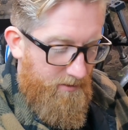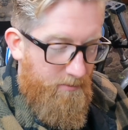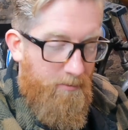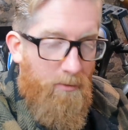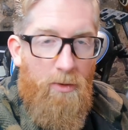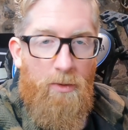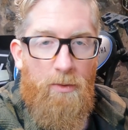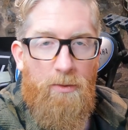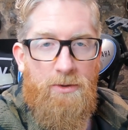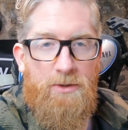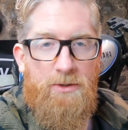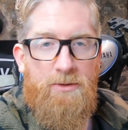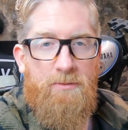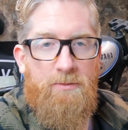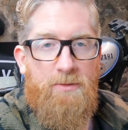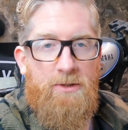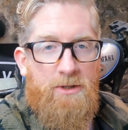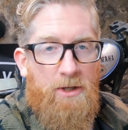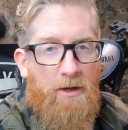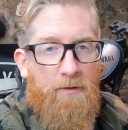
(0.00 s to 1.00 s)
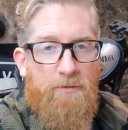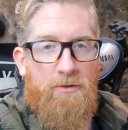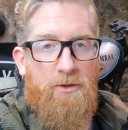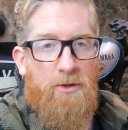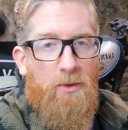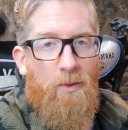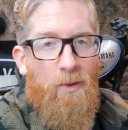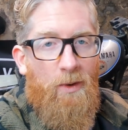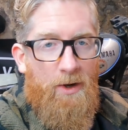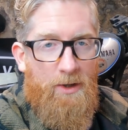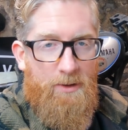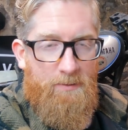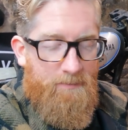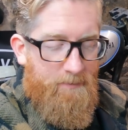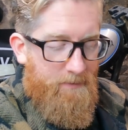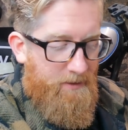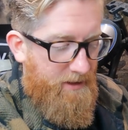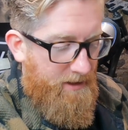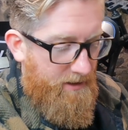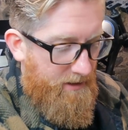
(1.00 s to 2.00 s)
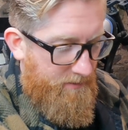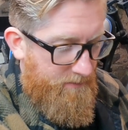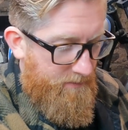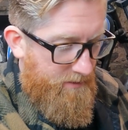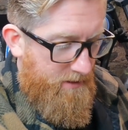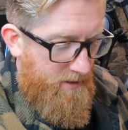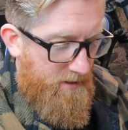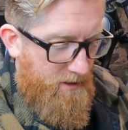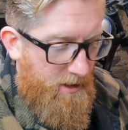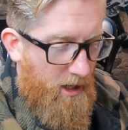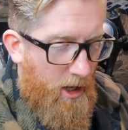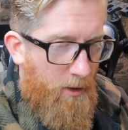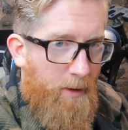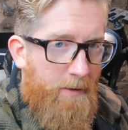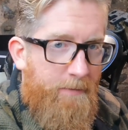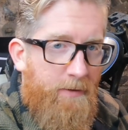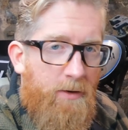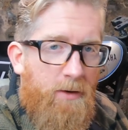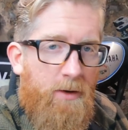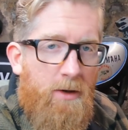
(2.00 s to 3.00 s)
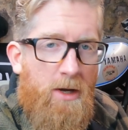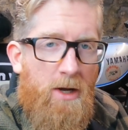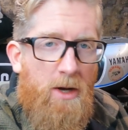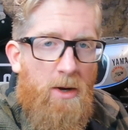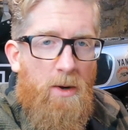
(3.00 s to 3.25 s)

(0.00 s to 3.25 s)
mould stuff to go on. However,